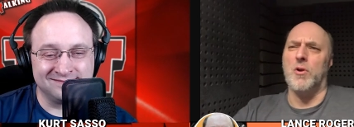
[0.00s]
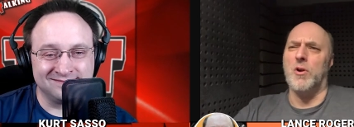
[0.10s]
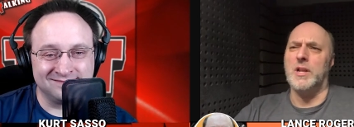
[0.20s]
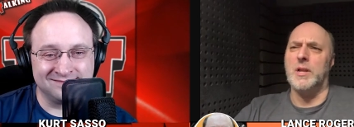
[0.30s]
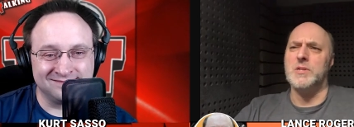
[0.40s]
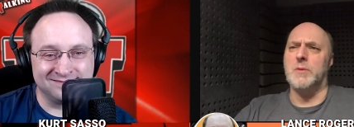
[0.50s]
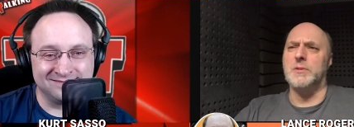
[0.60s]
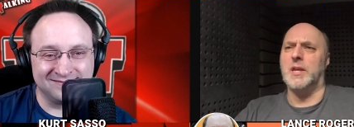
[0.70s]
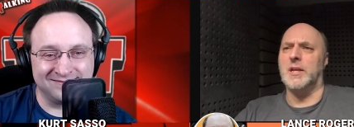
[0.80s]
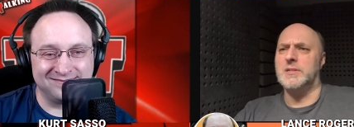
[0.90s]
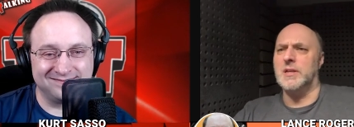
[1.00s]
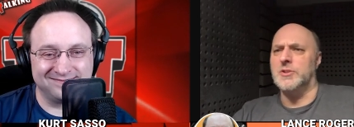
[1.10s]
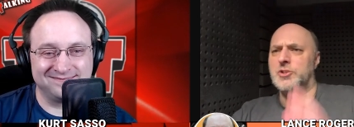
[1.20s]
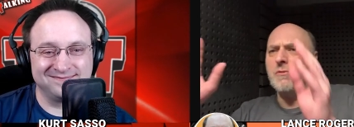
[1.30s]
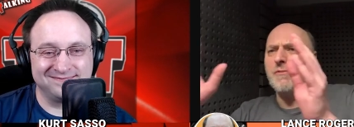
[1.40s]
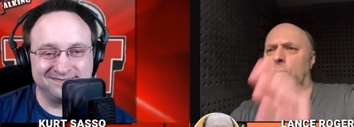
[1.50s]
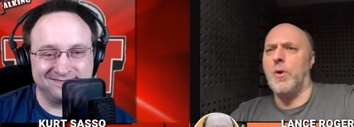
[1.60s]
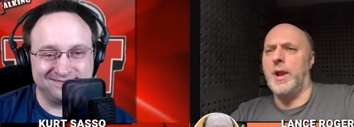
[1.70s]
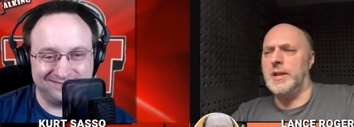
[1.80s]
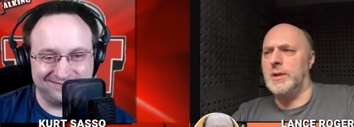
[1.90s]
Speaker 1: and he was able to get uh, June Foray
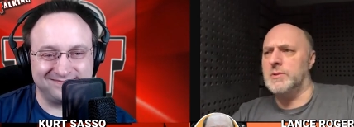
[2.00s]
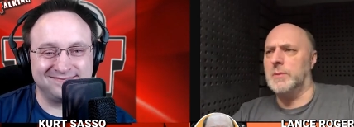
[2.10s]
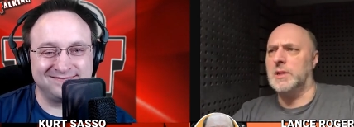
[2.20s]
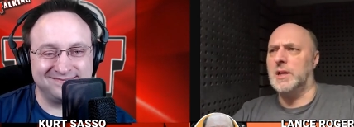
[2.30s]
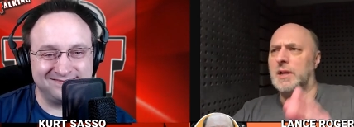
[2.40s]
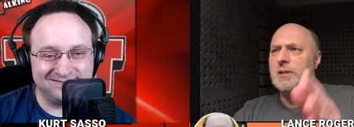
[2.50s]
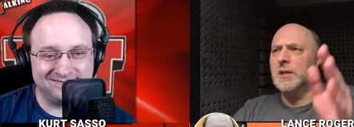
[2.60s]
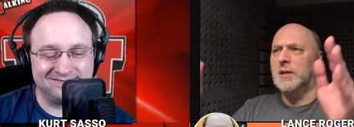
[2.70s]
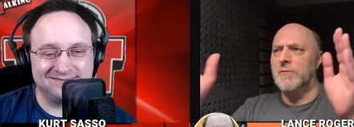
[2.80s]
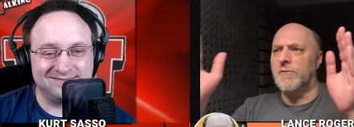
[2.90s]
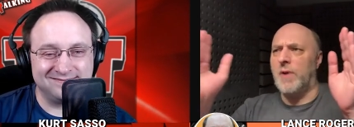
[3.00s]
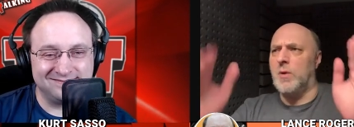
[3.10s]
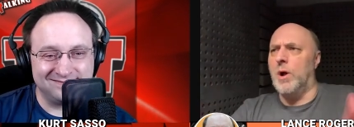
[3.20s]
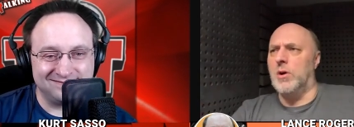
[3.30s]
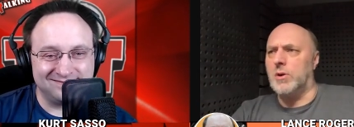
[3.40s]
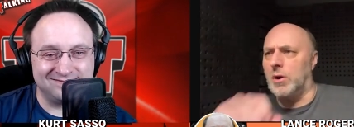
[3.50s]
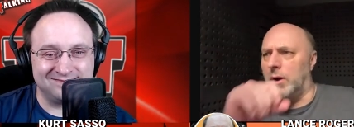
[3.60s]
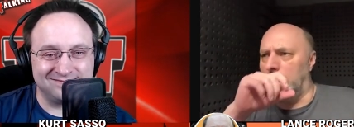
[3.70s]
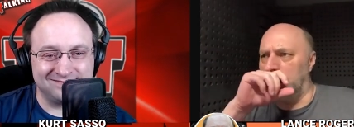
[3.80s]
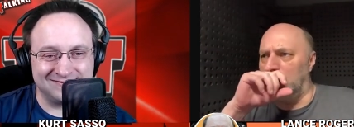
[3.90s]
and he was able to get Frank Welker
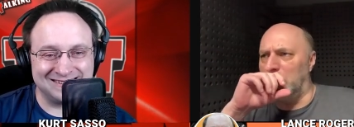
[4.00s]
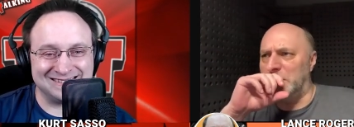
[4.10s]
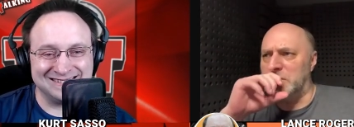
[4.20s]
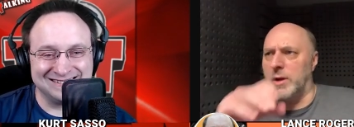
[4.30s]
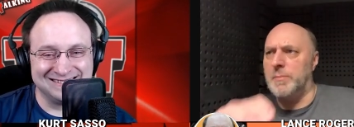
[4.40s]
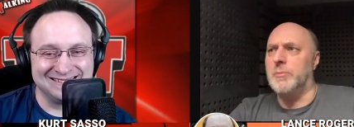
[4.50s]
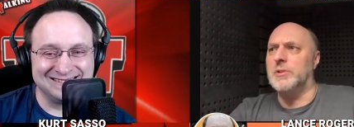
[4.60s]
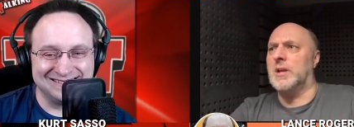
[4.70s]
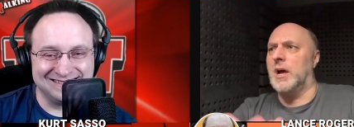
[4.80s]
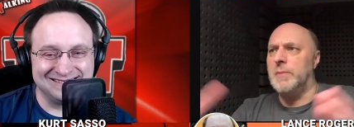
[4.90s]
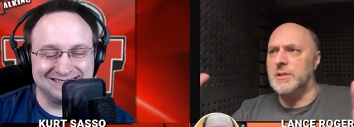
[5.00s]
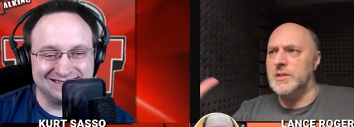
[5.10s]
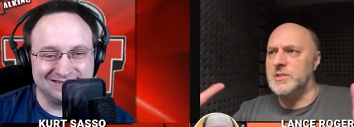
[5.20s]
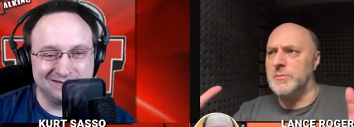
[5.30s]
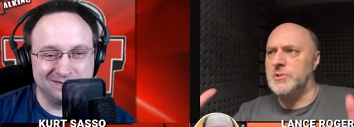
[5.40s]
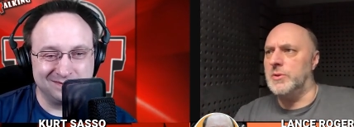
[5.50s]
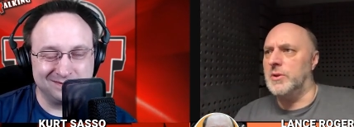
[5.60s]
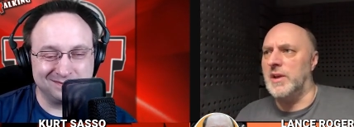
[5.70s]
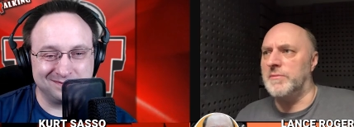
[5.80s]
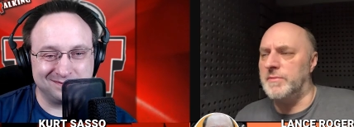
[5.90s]
and all these great people to come into the same studio and
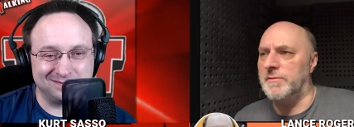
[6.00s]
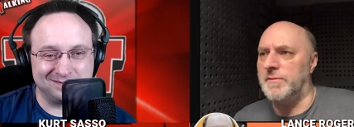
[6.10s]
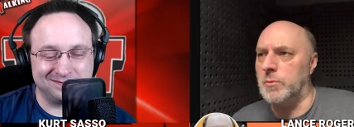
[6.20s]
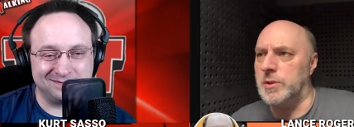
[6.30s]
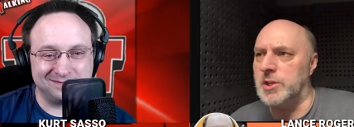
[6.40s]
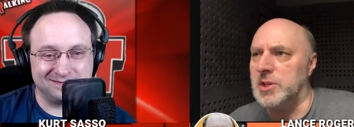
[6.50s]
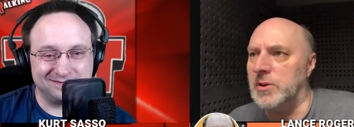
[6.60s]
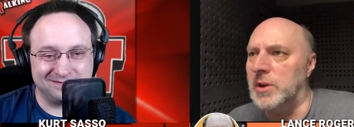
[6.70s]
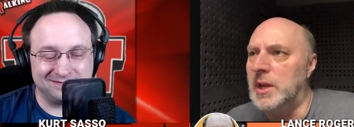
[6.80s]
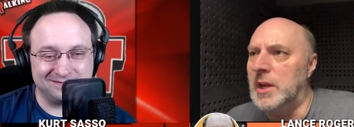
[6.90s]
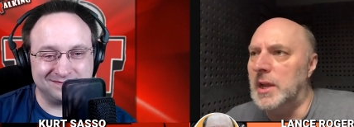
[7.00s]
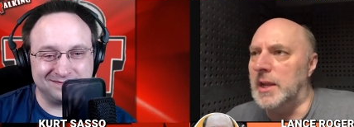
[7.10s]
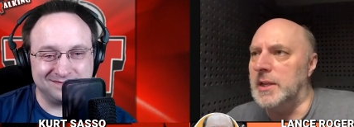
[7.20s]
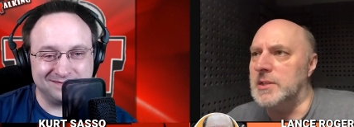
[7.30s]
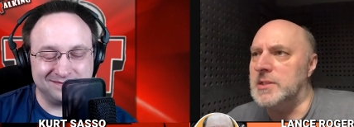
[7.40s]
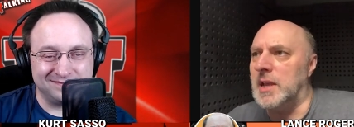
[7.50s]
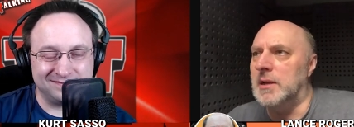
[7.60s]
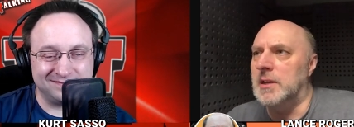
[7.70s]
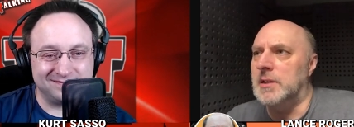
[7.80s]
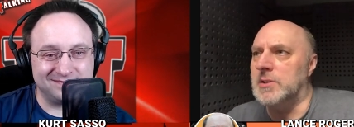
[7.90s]
have, have fun with each other. And he said,
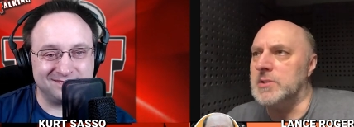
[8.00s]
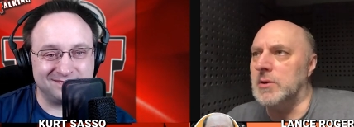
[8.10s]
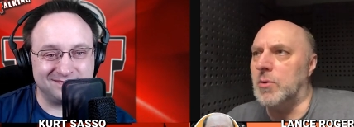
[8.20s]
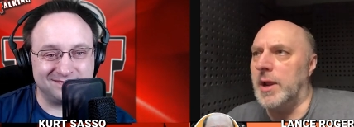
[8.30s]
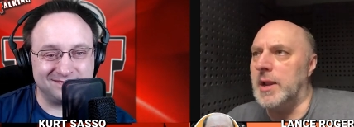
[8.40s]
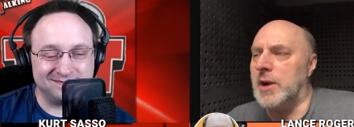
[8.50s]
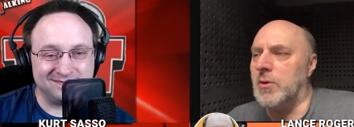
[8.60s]
There's a great actor I